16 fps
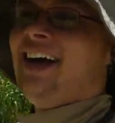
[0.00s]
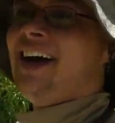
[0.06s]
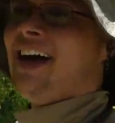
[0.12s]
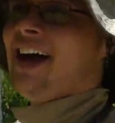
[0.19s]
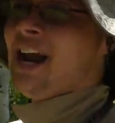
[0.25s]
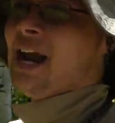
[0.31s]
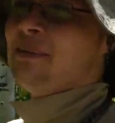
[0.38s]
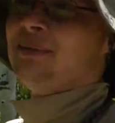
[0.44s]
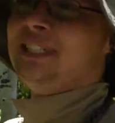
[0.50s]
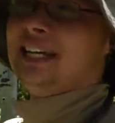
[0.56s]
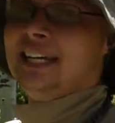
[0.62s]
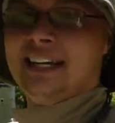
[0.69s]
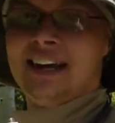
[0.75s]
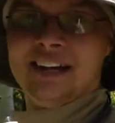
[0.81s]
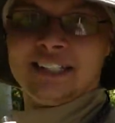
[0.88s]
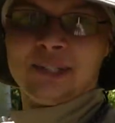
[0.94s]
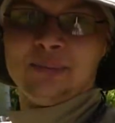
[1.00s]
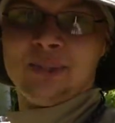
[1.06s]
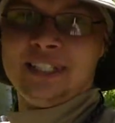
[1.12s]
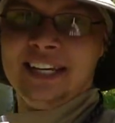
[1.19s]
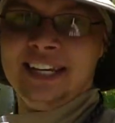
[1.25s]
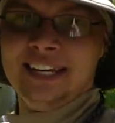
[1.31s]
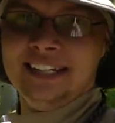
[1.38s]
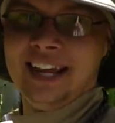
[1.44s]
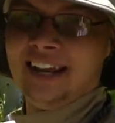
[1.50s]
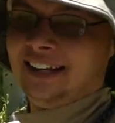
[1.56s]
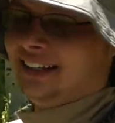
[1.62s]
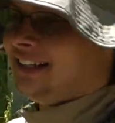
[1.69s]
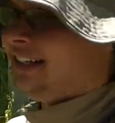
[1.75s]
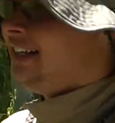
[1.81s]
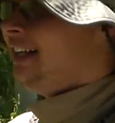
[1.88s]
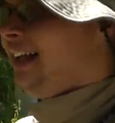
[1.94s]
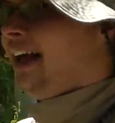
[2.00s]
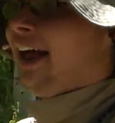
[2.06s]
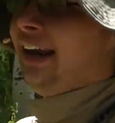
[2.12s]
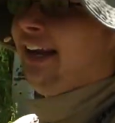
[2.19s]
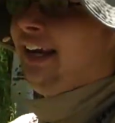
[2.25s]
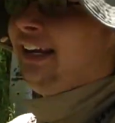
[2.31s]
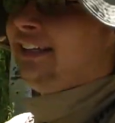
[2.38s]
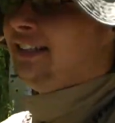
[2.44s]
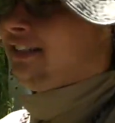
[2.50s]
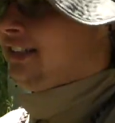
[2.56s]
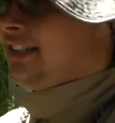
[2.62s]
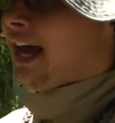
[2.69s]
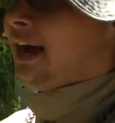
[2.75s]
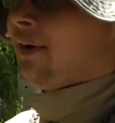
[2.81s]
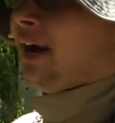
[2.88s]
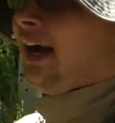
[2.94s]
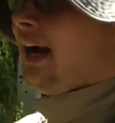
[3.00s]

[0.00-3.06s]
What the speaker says: and I'm sitting on some stinging nettle. And he sat right